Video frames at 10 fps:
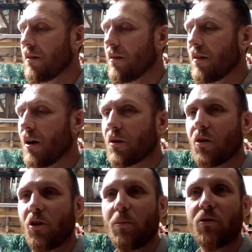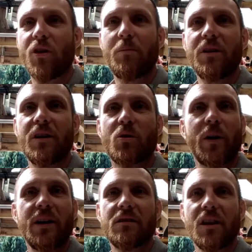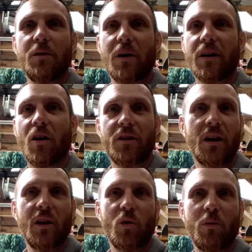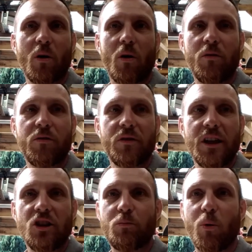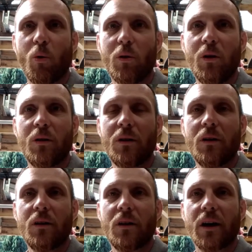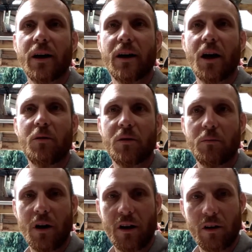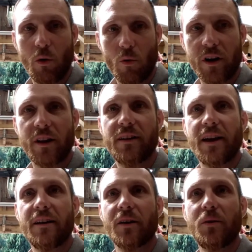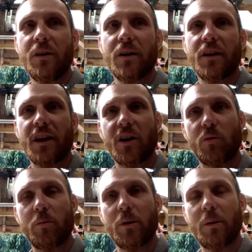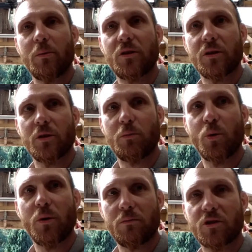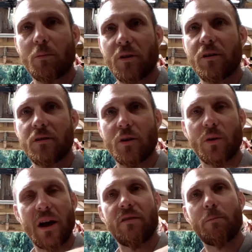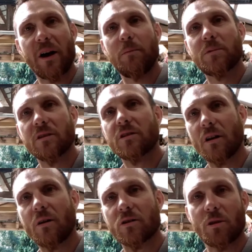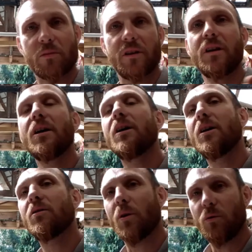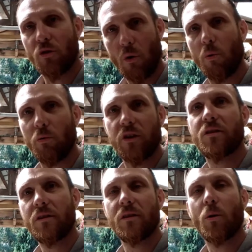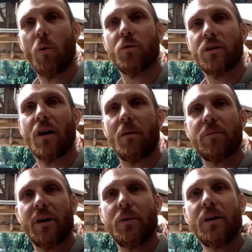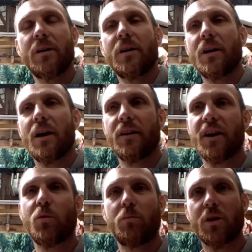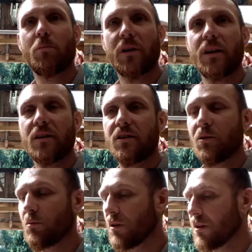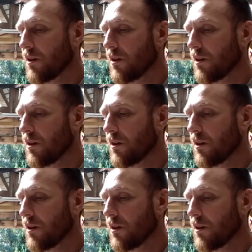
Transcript: That could have been remedied quite easily by cutting a little bit off each pole, and lowering the tent down, and then I would have been able to put something, heavy pipes and stuff or something around to hold the tarp down, and then it would be completely sealed.